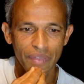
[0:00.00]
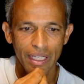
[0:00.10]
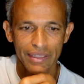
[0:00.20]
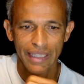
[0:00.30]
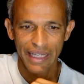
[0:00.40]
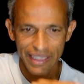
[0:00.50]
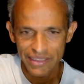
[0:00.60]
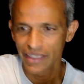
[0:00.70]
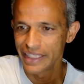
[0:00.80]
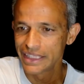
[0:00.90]
there is
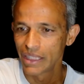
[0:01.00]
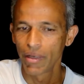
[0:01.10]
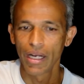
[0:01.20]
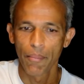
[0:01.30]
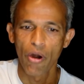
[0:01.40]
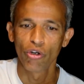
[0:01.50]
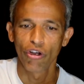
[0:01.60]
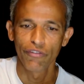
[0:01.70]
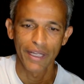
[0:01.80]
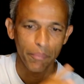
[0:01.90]
a reasonable amount
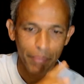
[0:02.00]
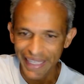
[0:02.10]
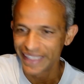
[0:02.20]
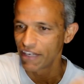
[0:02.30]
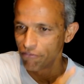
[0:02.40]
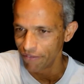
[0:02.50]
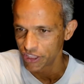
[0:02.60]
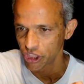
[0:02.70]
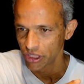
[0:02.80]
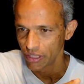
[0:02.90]
of like meat and
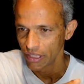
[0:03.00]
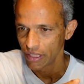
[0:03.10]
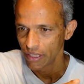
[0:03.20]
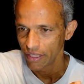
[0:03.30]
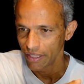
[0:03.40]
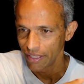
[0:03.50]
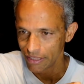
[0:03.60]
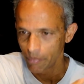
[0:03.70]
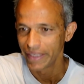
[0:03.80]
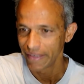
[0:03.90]
fish in
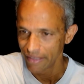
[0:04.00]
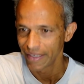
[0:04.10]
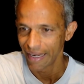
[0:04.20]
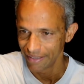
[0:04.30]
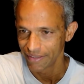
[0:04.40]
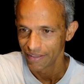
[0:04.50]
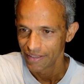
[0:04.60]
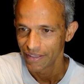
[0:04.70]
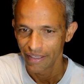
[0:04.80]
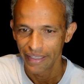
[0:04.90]
the Mediterranean diet,
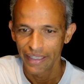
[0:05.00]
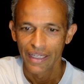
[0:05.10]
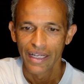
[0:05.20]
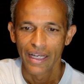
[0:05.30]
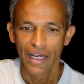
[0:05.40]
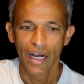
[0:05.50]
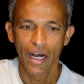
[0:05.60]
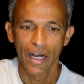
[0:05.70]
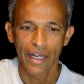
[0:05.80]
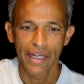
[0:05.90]
right?
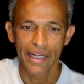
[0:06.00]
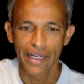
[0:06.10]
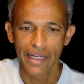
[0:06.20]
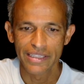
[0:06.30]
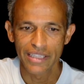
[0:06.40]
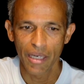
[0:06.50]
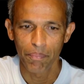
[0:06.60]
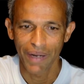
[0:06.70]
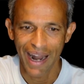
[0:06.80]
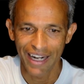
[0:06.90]
Uh, is a
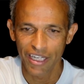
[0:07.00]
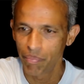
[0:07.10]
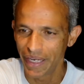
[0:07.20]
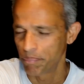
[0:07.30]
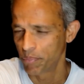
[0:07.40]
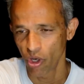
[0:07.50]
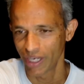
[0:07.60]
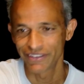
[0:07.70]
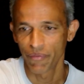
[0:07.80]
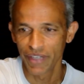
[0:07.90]
plant-based pure,
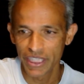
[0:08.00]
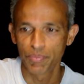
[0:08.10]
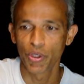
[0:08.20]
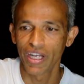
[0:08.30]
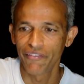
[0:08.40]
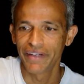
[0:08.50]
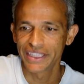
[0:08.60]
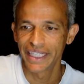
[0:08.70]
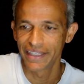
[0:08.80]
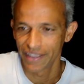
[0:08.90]
if somebody is purely
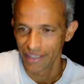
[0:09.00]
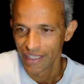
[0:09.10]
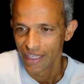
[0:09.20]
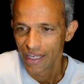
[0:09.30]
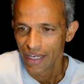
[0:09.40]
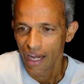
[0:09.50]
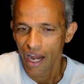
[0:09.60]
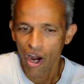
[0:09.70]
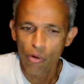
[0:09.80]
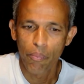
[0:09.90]
vegetarian,
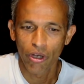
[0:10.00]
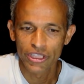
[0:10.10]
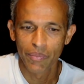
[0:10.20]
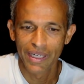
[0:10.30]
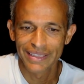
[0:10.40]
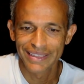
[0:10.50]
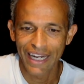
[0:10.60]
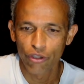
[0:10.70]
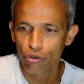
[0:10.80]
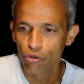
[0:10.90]
how possible is
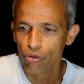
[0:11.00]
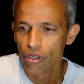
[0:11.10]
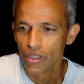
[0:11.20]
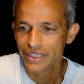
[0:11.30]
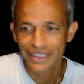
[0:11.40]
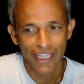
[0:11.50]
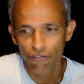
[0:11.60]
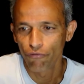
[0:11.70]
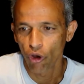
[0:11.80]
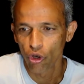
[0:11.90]
that to still
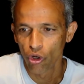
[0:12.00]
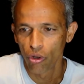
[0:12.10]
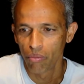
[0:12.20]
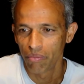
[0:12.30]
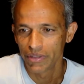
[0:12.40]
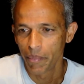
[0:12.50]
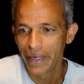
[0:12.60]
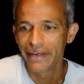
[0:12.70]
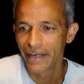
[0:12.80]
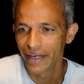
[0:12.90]
follow the
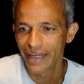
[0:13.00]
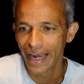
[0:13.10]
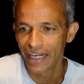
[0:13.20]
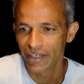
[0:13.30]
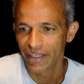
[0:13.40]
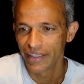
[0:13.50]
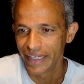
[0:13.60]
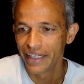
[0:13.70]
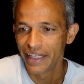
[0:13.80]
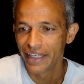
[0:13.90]
Mediterranean diet in the
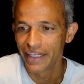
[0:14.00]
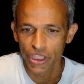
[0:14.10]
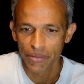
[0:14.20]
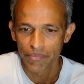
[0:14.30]
Indian version?